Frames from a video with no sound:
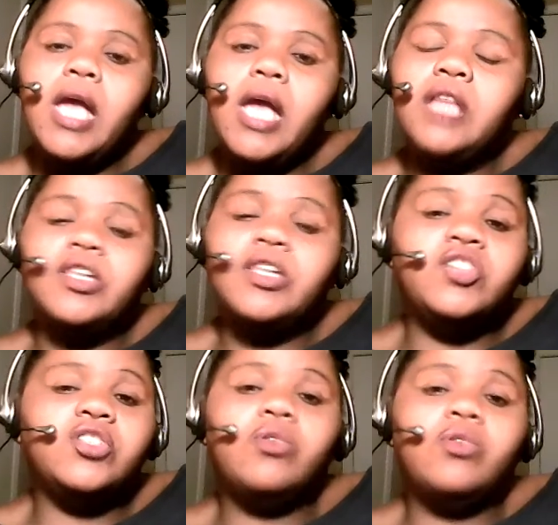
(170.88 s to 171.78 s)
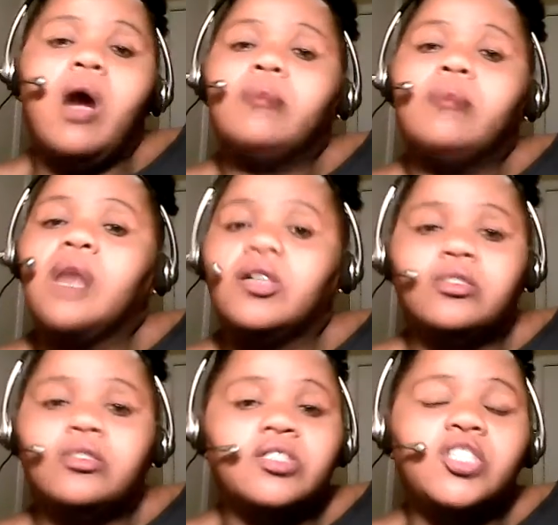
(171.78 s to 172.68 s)
and they're just so
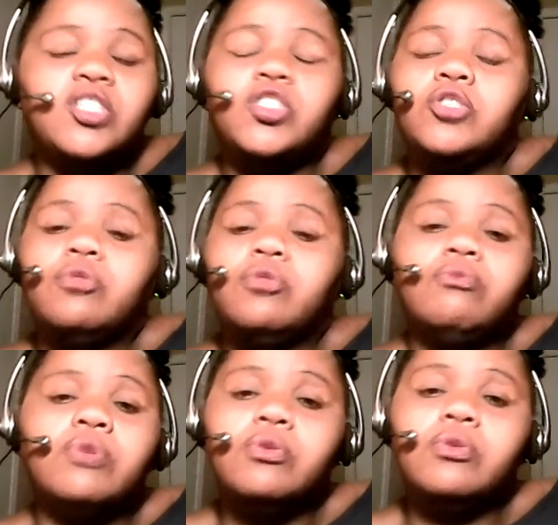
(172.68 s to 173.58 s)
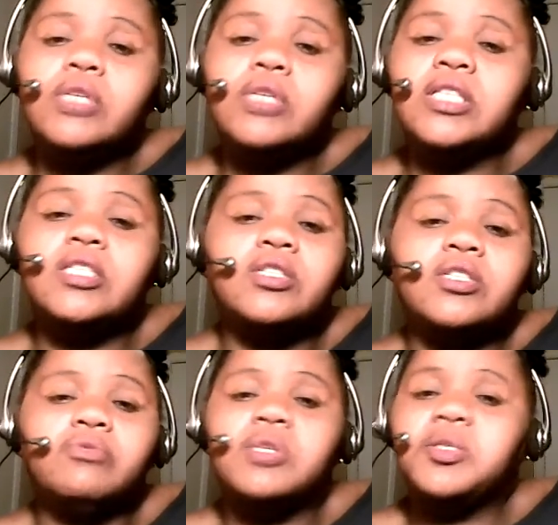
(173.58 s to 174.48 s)
obnoxious. They're just so rude and
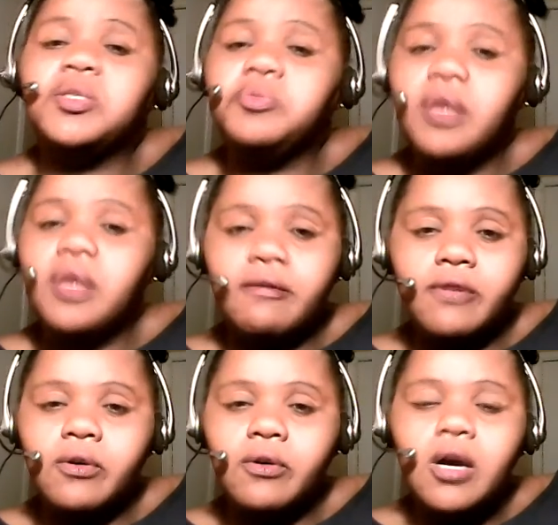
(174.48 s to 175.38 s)
disrespectful,